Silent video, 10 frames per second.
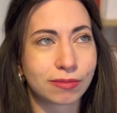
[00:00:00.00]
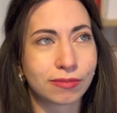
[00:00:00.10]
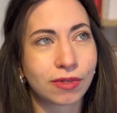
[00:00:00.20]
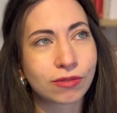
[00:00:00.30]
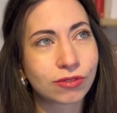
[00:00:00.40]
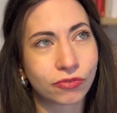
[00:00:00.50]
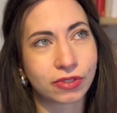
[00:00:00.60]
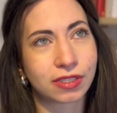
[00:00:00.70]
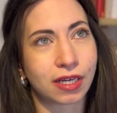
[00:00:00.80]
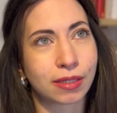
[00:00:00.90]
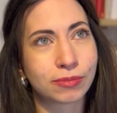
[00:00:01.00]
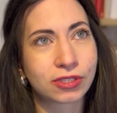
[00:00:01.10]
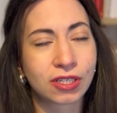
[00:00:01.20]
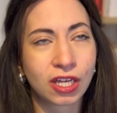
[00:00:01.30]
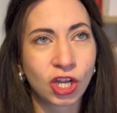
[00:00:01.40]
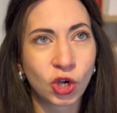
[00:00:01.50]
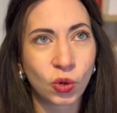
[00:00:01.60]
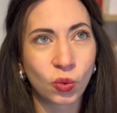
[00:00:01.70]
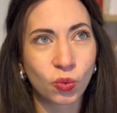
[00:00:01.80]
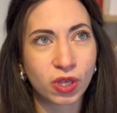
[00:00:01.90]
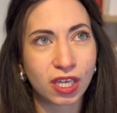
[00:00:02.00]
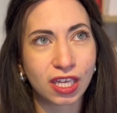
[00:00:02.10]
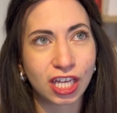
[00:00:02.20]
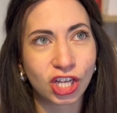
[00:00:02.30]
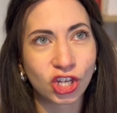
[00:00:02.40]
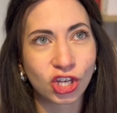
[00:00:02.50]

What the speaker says: most of the times, we